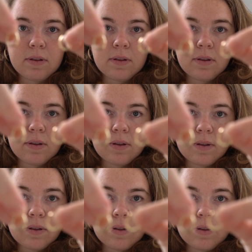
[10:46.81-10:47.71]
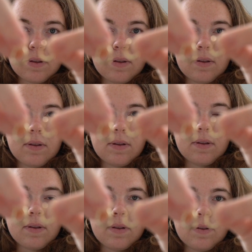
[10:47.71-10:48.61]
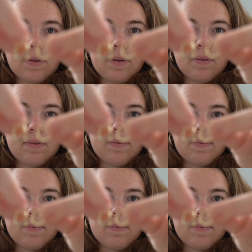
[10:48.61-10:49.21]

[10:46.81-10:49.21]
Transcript: No one is speaking in this clip.